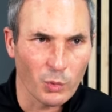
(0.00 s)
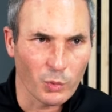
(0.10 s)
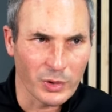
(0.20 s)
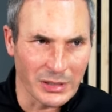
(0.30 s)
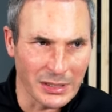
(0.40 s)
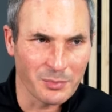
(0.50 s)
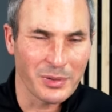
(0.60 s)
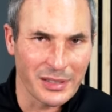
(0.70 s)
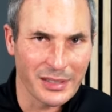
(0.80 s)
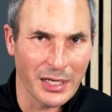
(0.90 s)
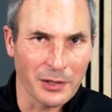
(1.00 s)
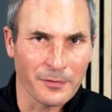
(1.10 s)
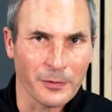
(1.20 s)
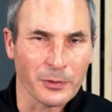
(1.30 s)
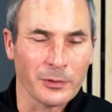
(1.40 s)
we need to be
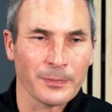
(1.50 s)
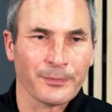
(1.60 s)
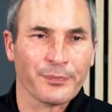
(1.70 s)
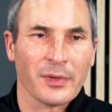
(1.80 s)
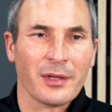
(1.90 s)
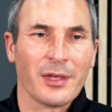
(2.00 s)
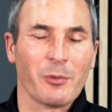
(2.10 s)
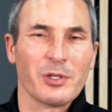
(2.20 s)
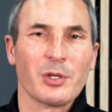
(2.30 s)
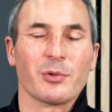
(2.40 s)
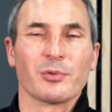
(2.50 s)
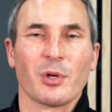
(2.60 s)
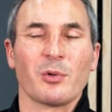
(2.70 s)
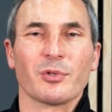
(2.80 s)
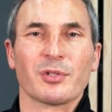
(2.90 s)
careful that we
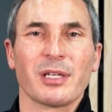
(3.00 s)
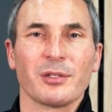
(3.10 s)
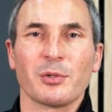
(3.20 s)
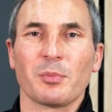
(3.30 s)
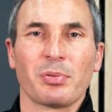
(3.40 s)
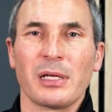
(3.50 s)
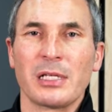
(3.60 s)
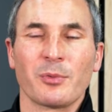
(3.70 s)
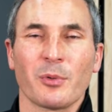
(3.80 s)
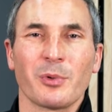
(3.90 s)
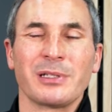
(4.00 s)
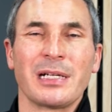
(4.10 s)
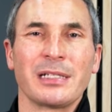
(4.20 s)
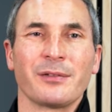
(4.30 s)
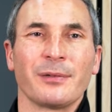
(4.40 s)
don't just get to a place where we're
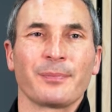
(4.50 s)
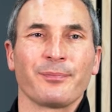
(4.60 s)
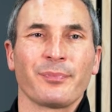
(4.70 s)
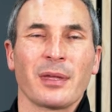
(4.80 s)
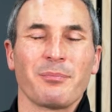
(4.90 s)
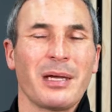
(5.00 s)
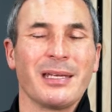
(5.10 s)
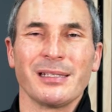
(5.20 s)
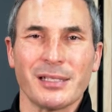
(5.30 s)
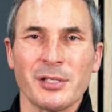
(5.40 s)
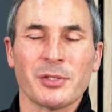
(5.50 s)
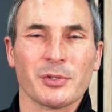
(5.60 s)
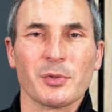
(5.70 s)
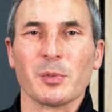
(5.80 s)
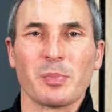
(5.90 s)
not even paying attention
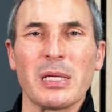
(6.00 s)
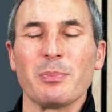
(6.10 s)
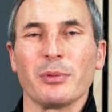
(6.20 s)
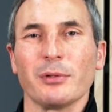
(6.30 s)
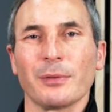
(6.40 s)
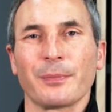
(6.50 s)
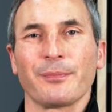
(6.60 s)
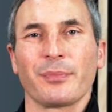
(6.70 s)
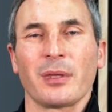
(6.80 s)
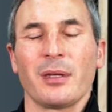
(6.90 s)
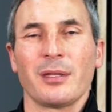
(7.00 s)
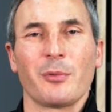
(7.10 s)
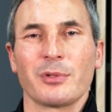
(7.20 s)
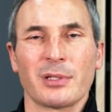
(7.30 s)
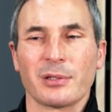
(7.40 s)
to the people, that
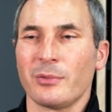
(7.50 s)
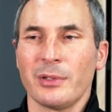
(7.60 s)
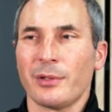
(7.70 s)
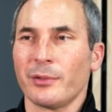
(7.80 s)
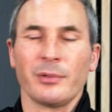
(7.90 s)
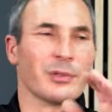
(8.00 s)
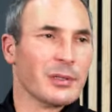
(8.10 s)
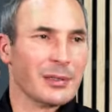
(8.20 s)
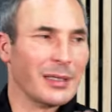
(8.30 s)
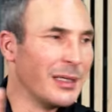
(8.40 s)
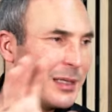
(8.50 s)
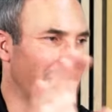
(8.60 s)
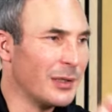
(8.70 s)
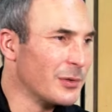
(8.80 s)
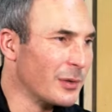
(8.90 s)
we're just going through and just laying
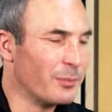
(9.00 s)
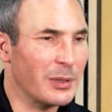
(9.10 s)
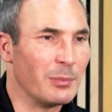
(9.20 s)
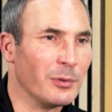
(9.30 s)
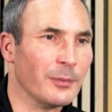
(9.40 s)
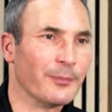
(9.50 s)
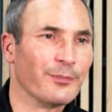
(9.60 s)
hands on people.